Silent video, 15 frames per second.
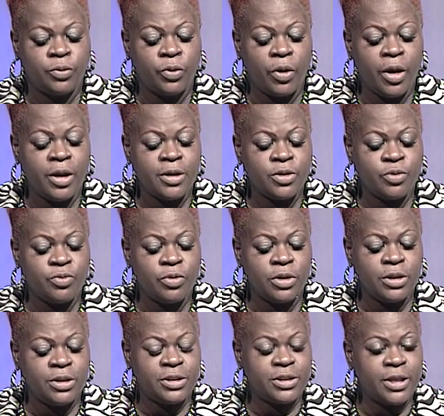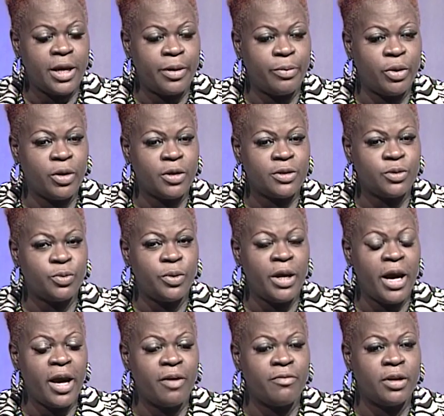And it's really sad because we
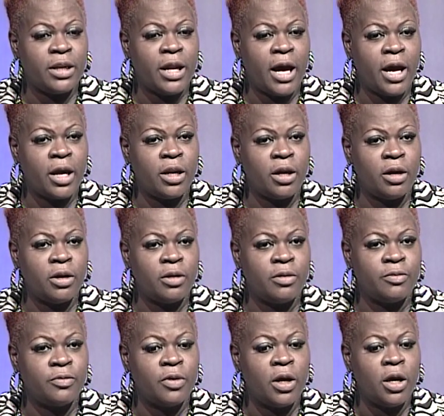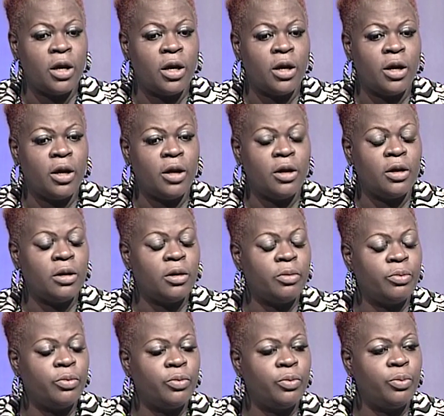have a lot of
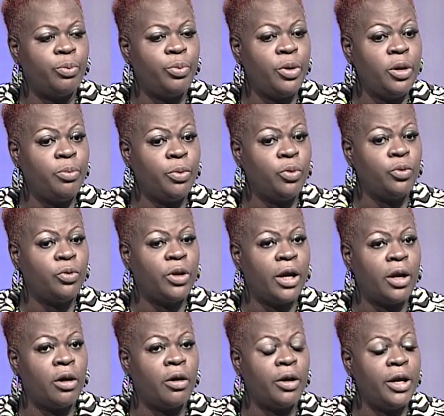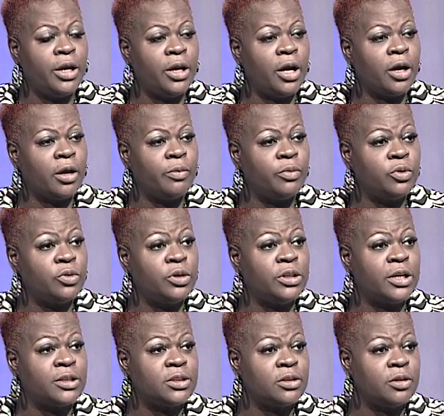people that are in our community
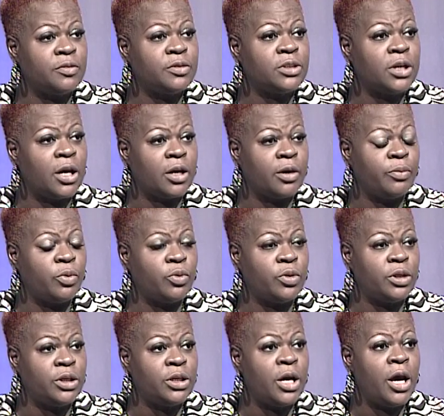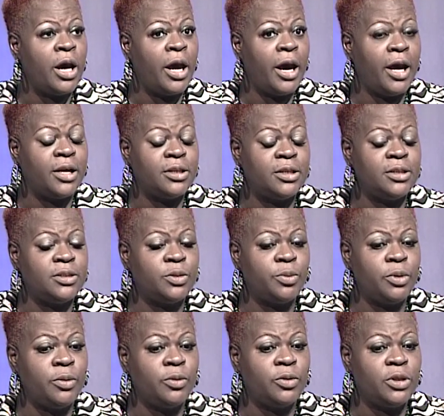that service our community, and
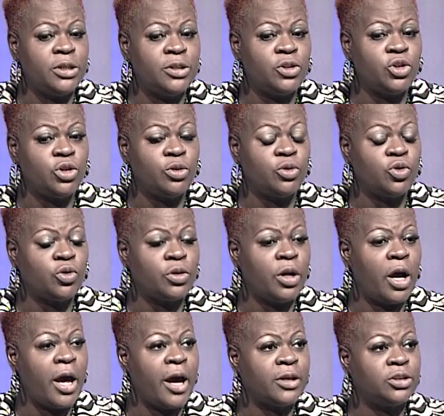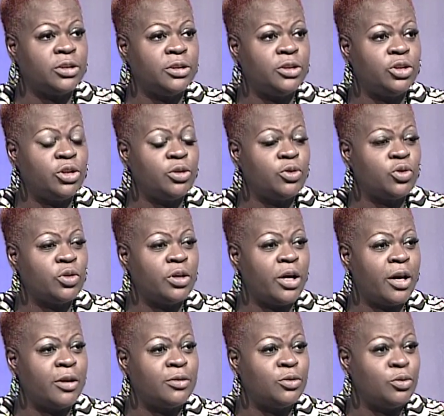these children are actually children
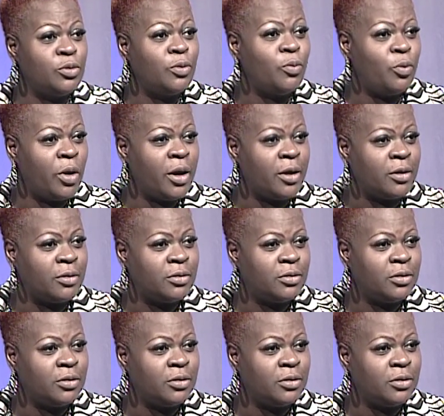that are doing well.